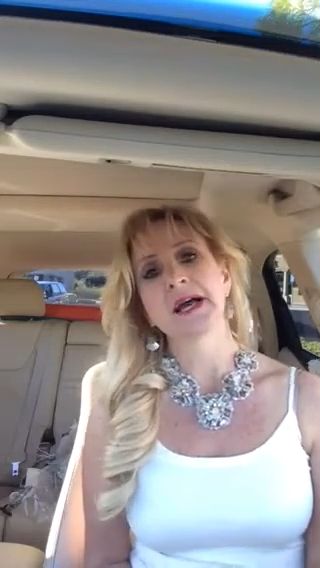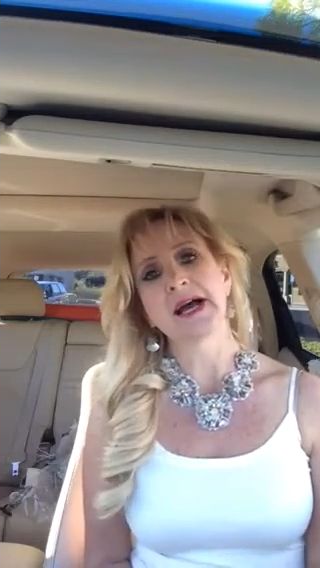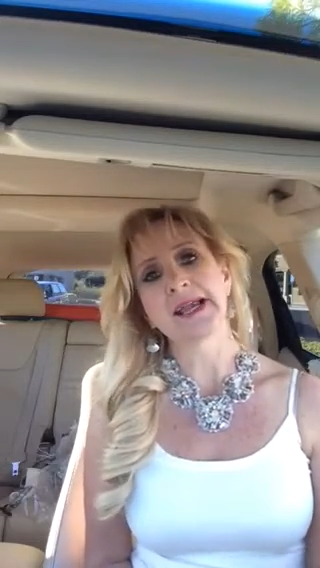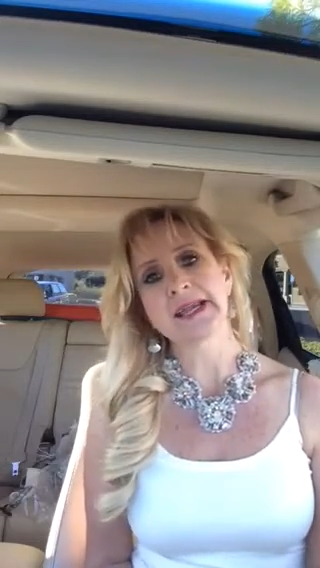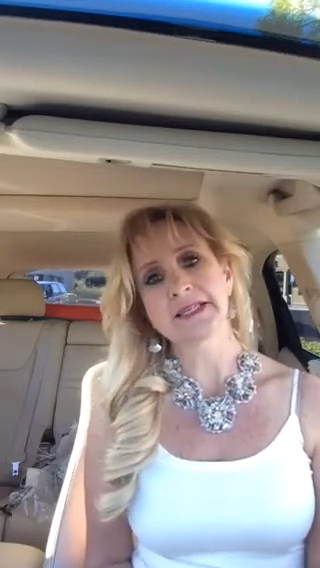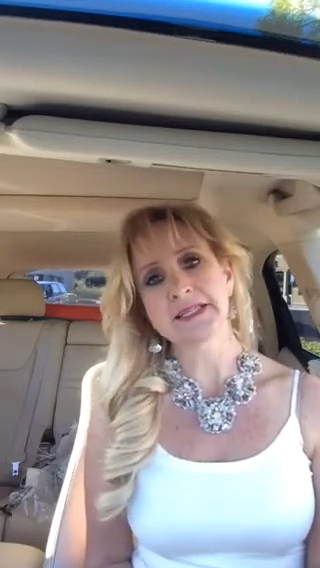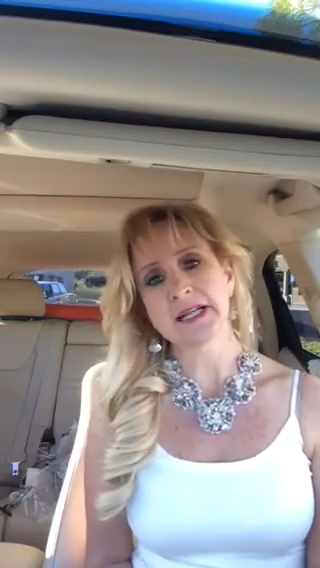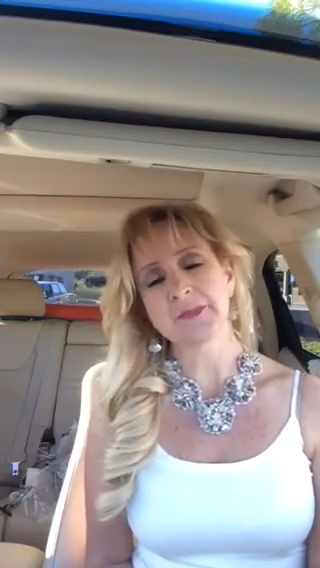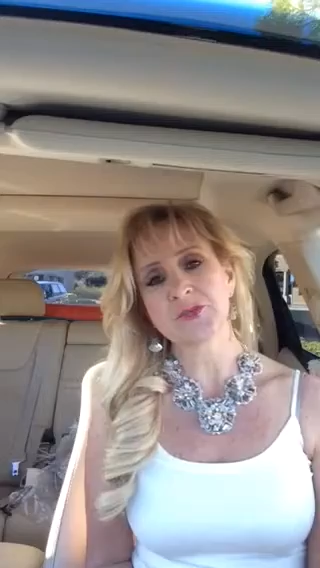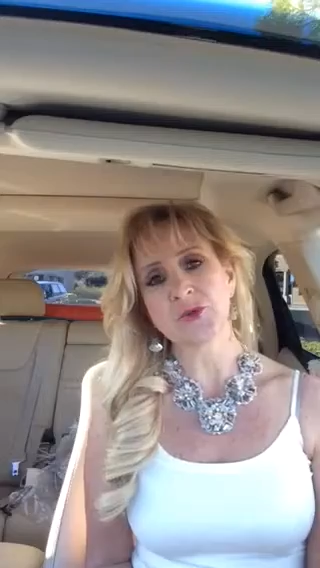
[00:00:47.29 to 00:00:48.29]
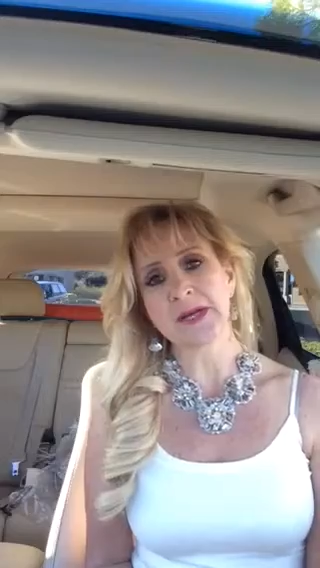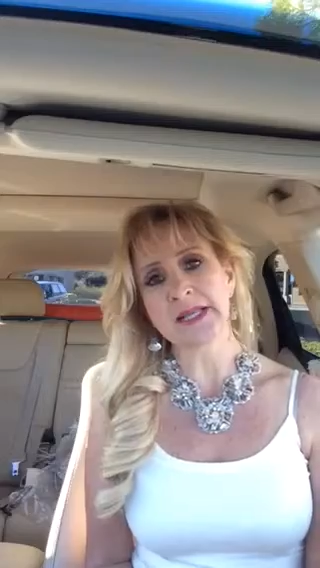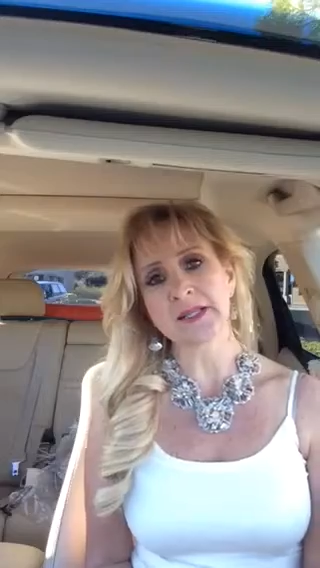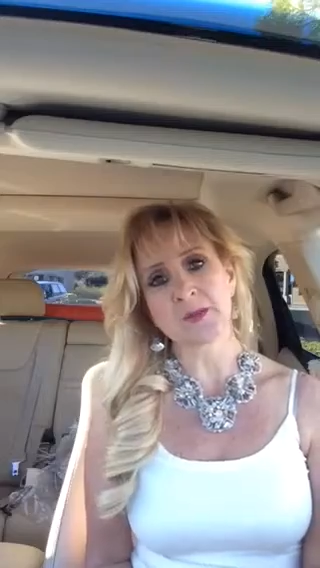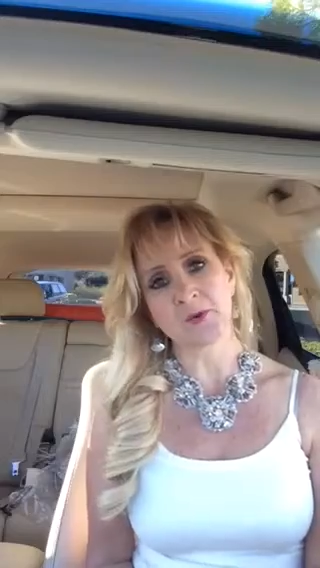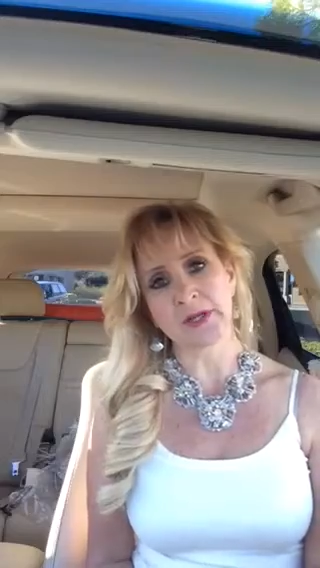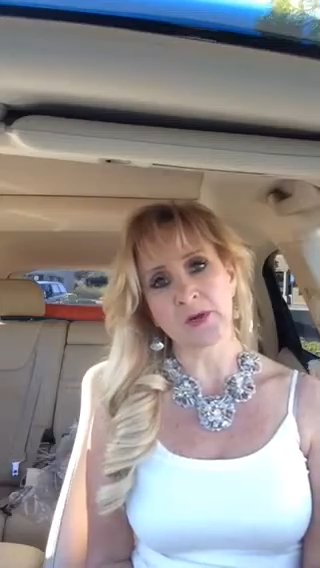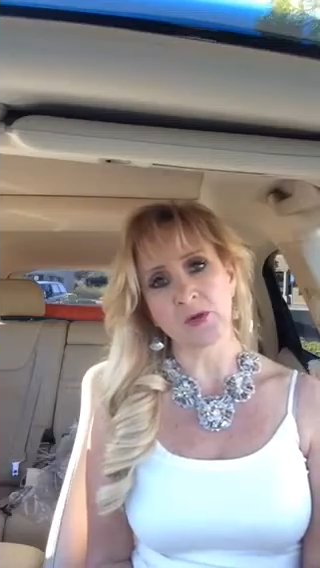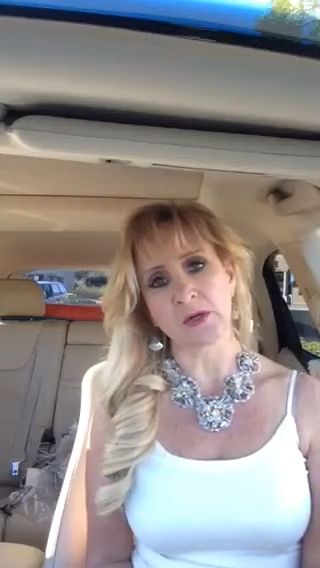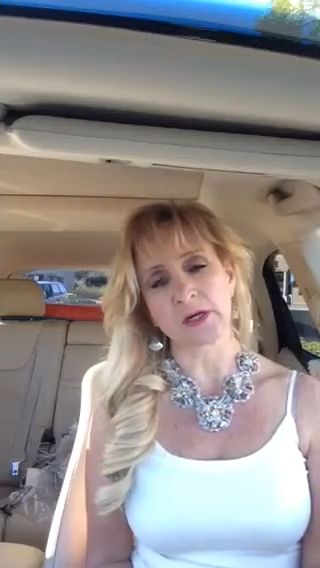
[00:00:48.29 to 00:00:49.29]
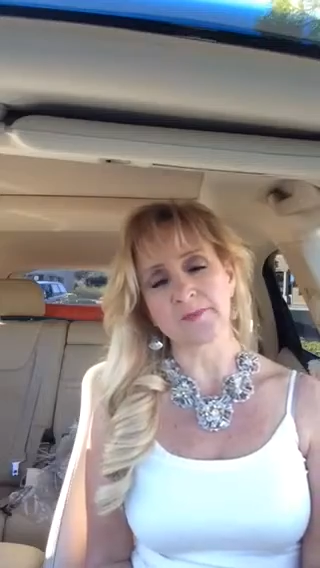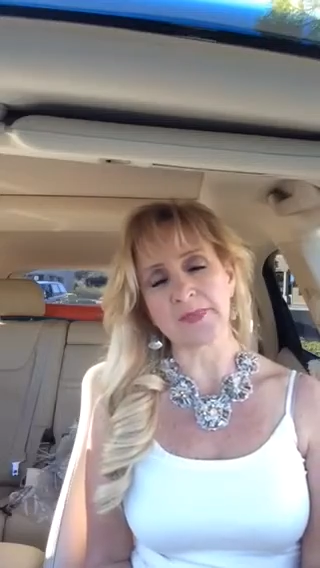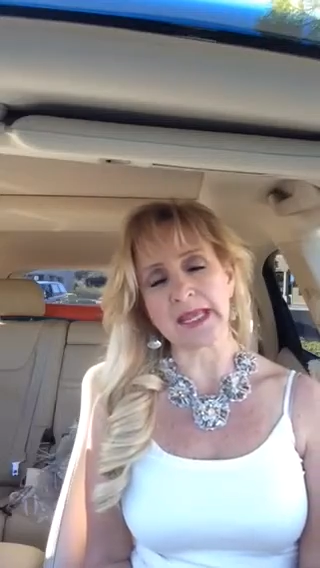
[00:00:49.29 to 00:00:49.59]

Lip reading: I ended up joining the Marine Corps.